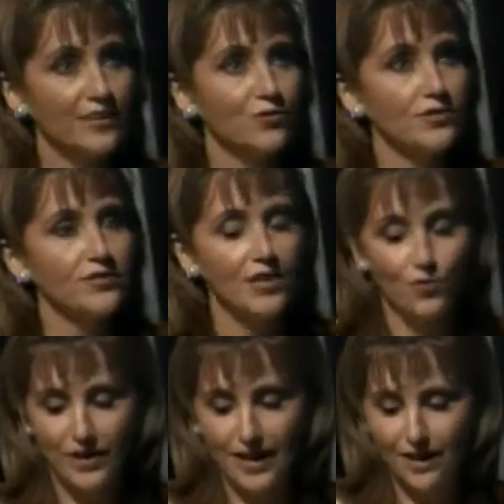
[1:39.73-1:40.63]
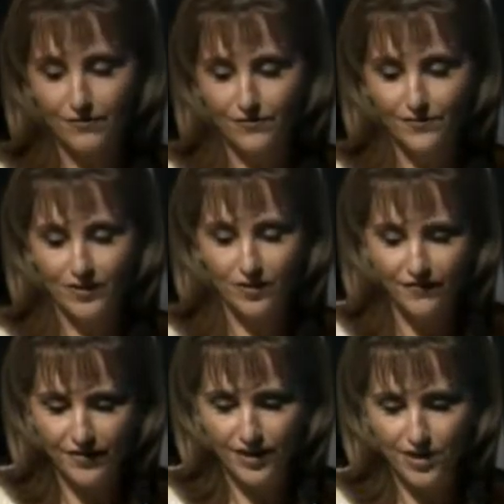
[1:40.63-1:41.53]
sanctuaries that we have
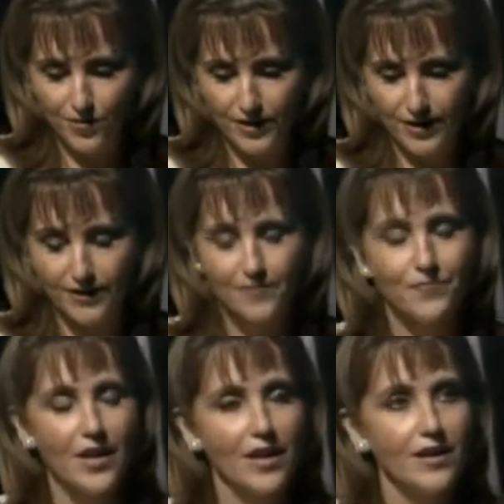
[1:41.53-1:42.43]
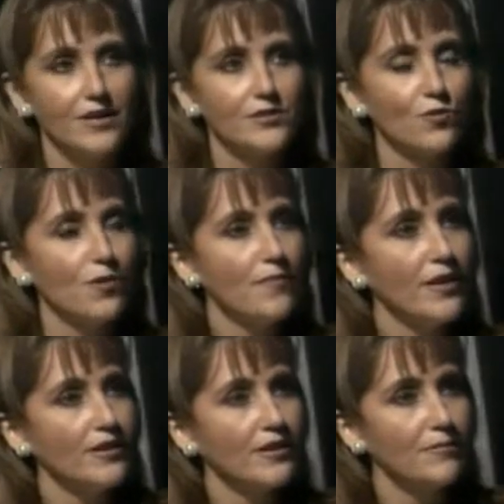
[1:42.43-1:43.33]
are very unique. So we
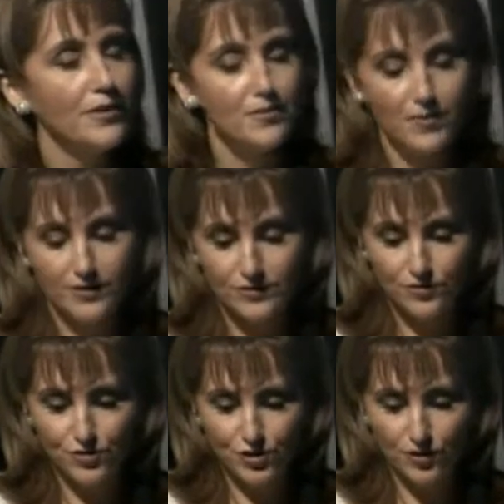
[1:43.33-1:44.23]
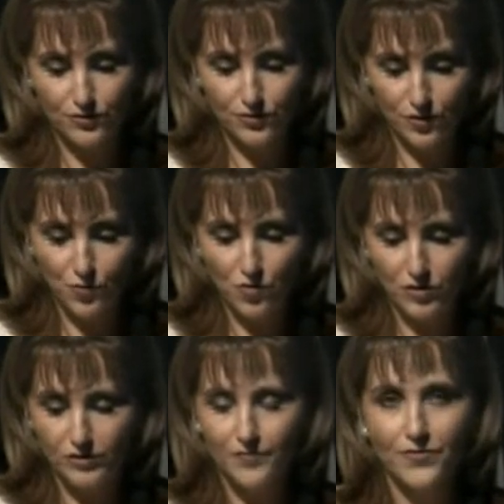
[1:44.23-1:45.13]
made a commitment to show to the
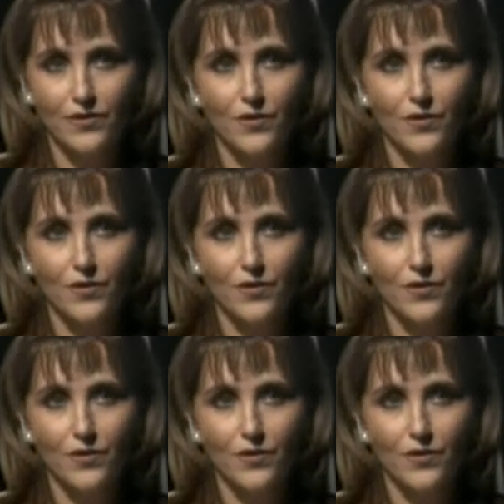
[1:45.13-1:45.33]
world